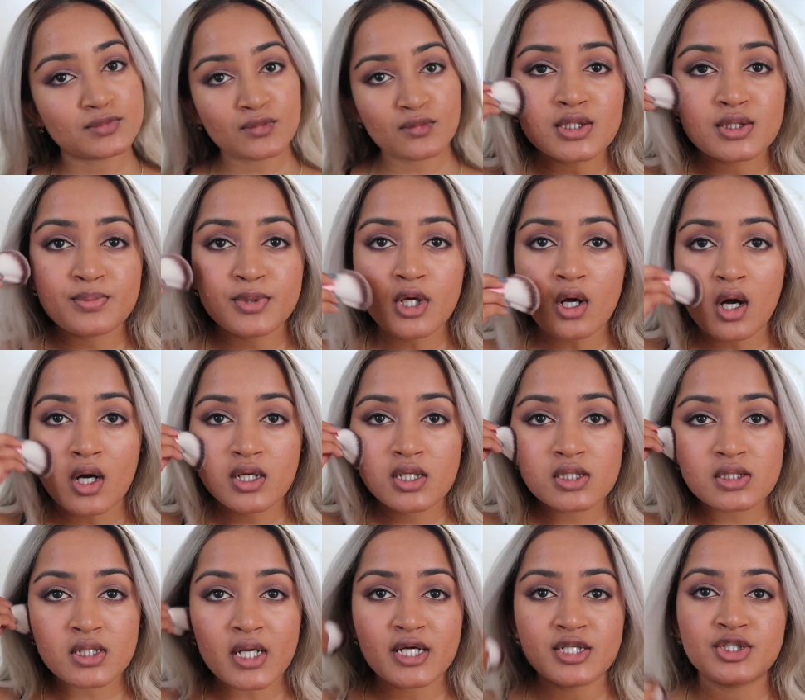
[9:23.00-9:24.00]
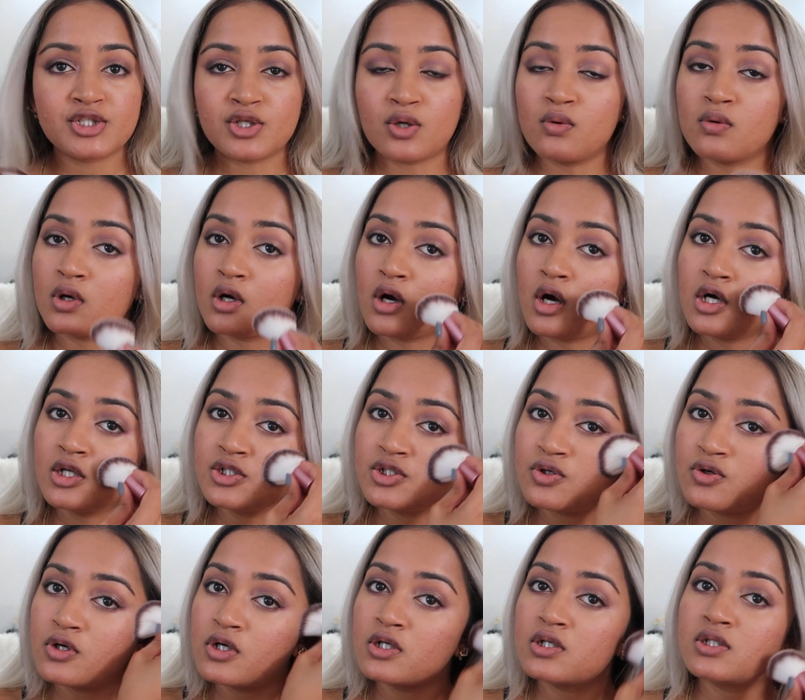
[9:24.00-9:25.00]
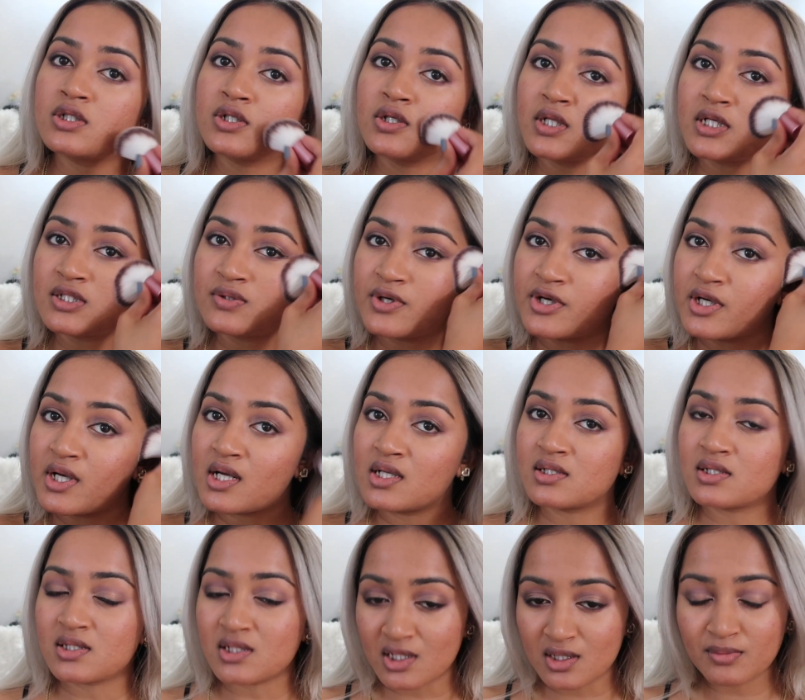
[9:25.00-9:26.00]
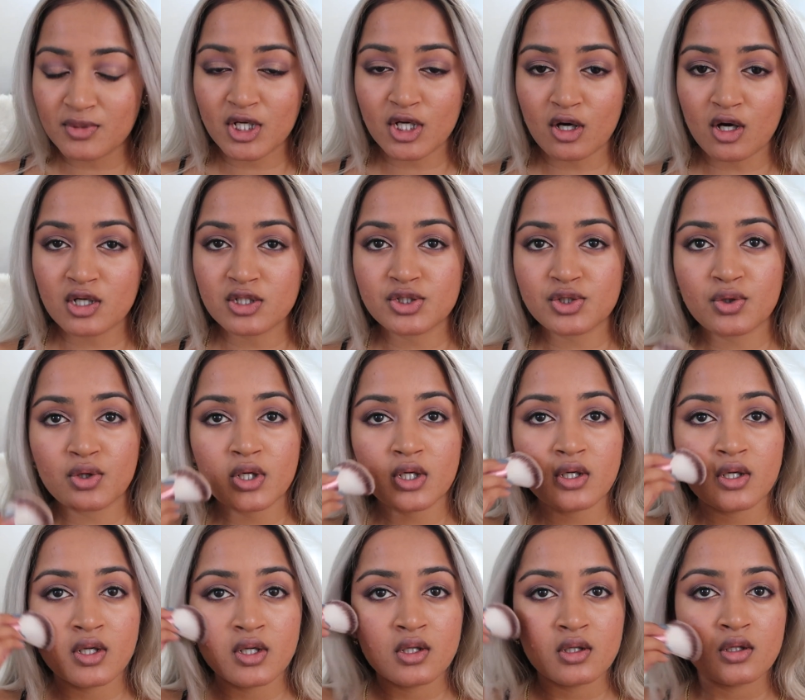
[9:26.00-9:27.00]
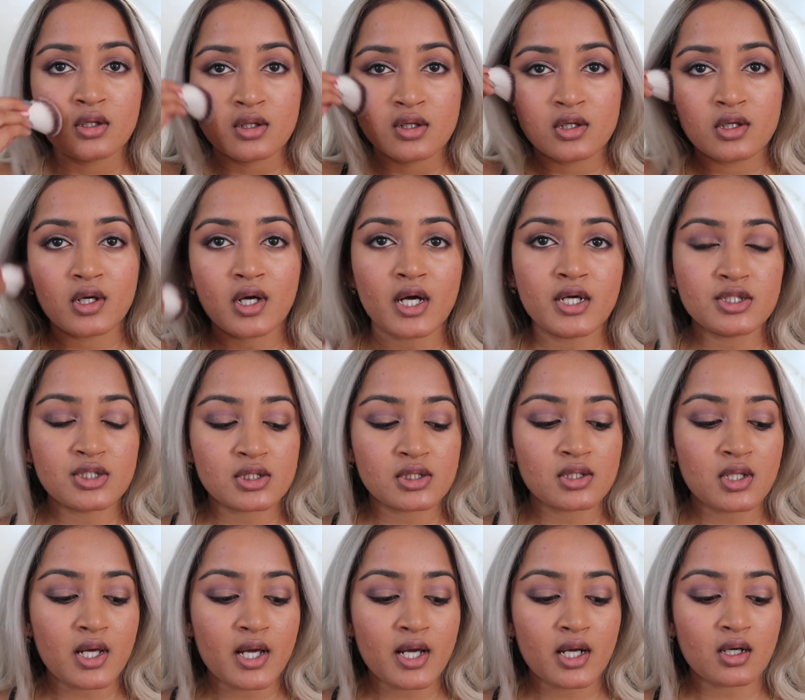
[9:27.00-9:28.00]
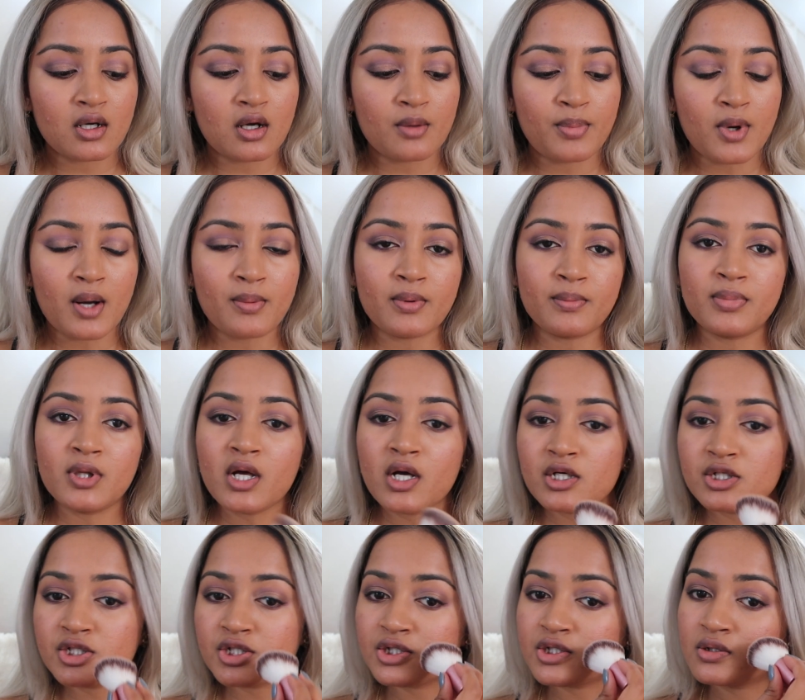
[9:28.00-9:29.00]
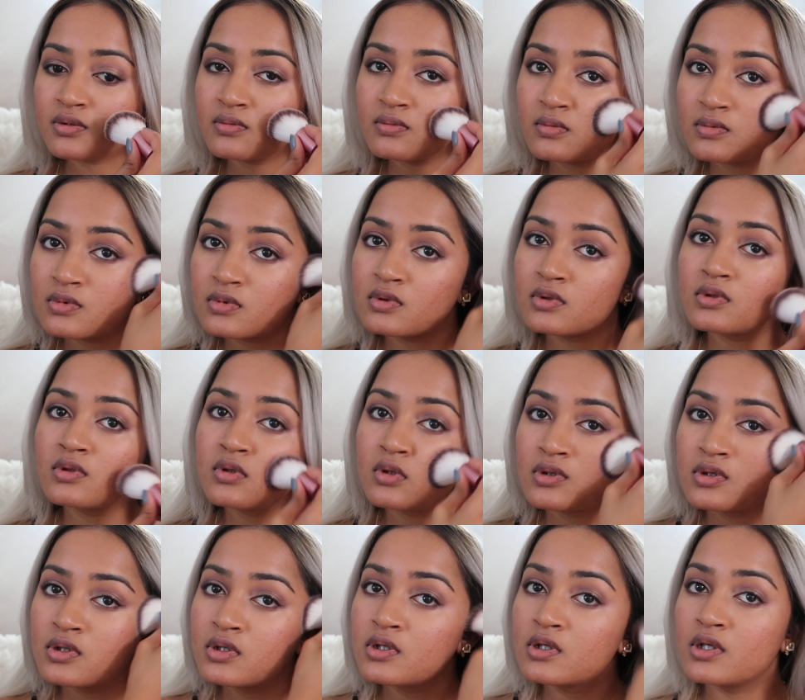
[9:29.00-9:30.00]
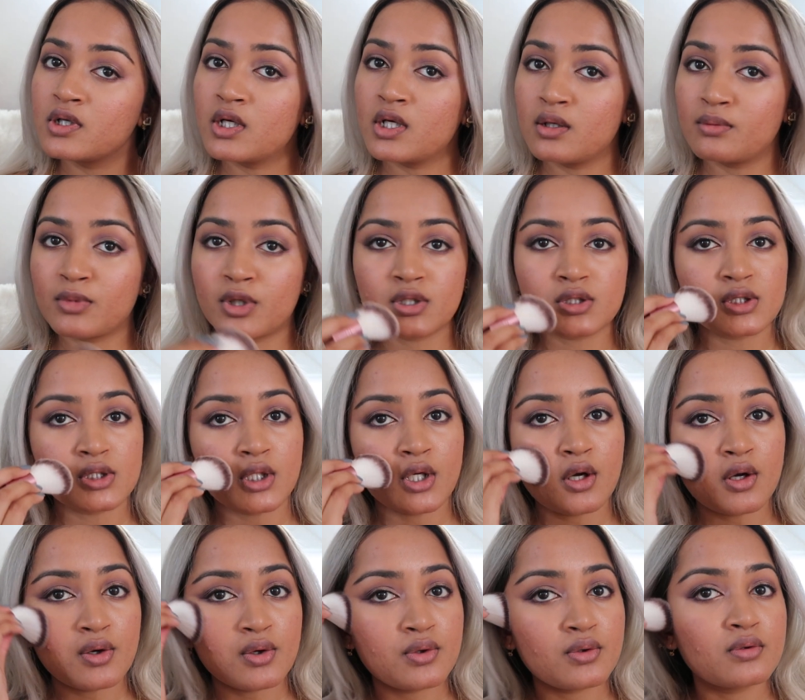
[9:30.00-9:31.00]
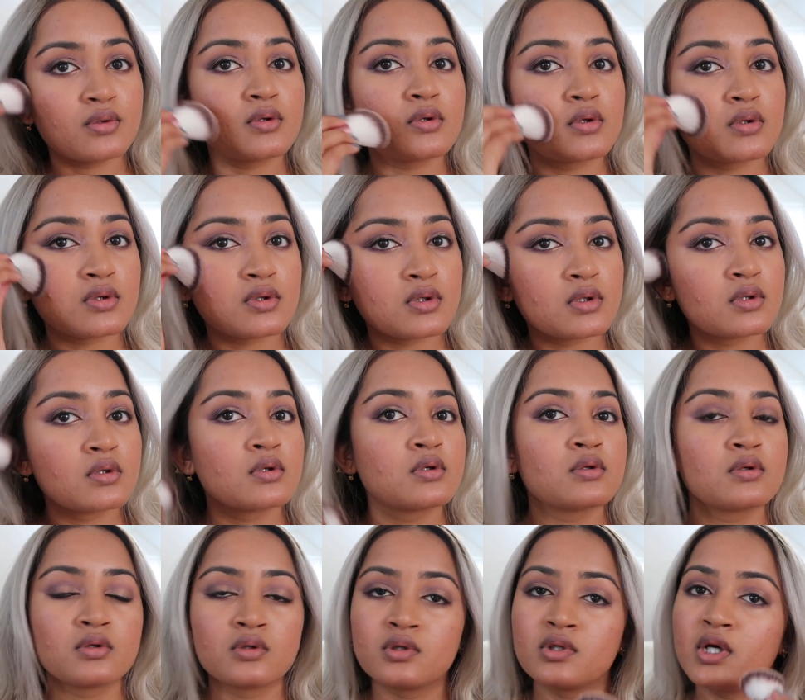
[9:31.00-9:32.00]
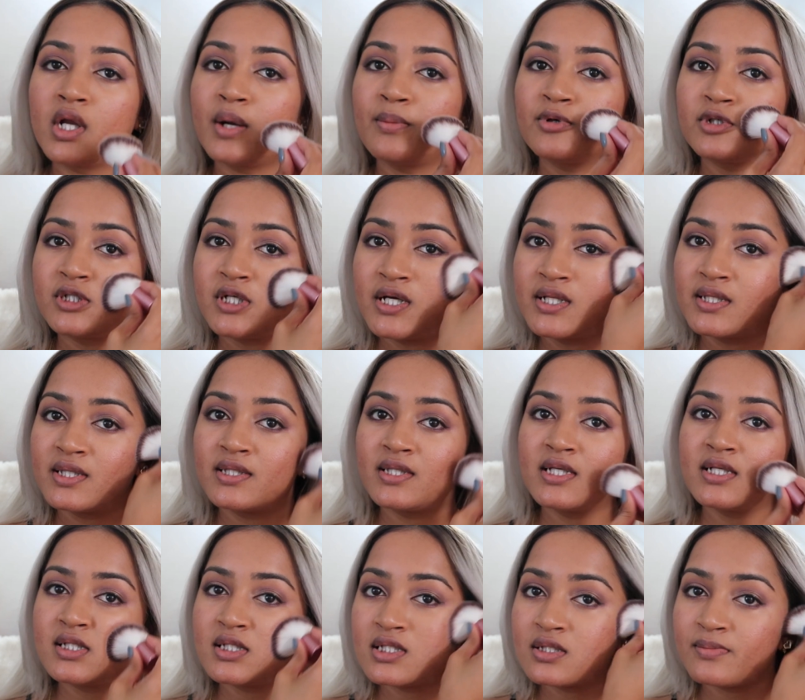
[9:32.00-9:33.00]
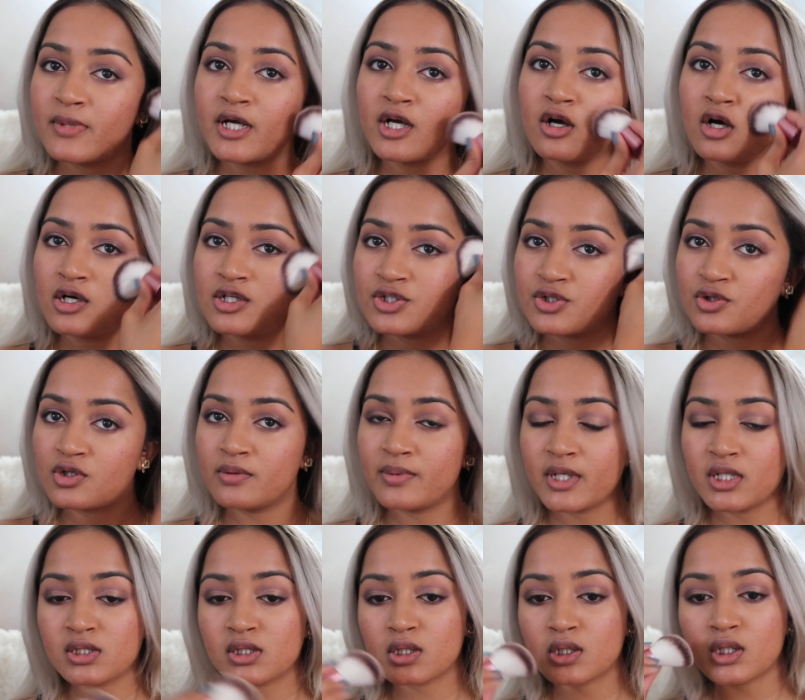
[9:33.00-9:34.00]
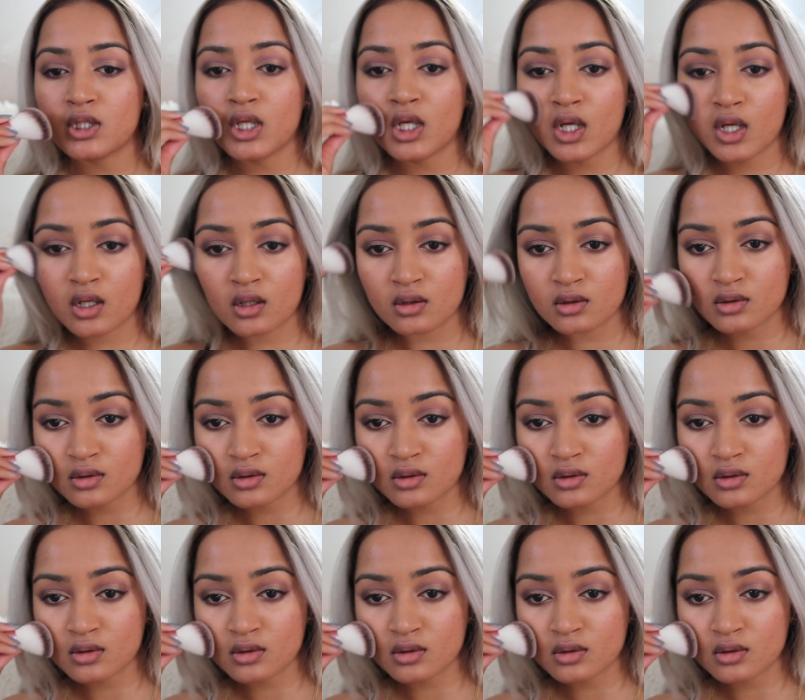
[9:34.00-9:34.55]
And to be honest, I don't contour, so that's why you're not seeing me contour. I just like a pop of blush and I'm good to go. I'm gonna pretend this is my contour basically.